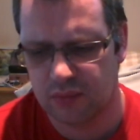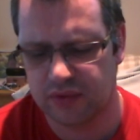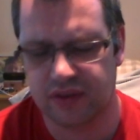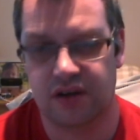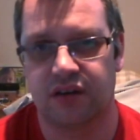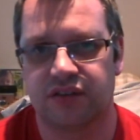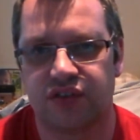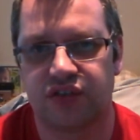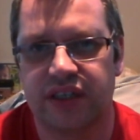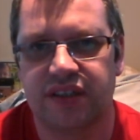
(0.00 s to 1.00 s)
with the
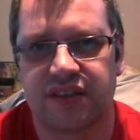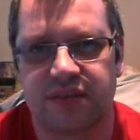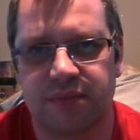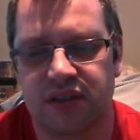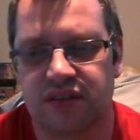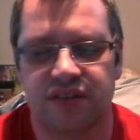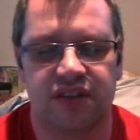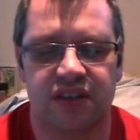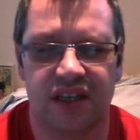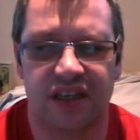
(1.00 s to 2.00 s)
concentrates,
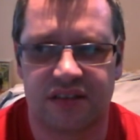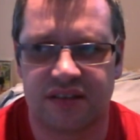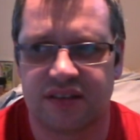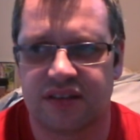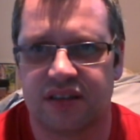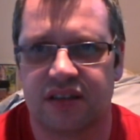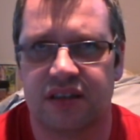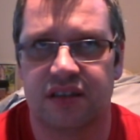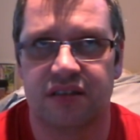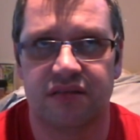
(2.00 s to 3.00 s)
because you get
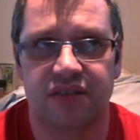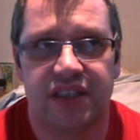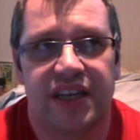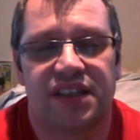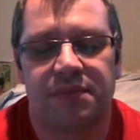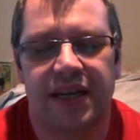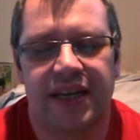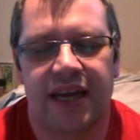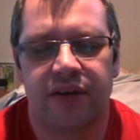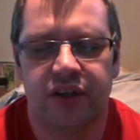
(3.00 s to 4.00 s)
to
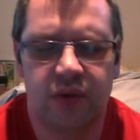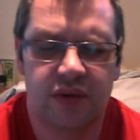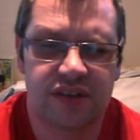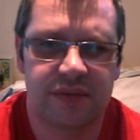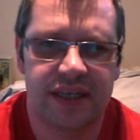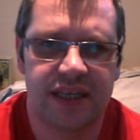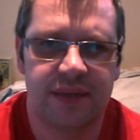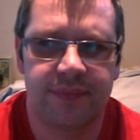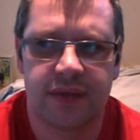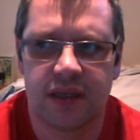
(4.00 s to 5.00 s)
make it how you want to make it.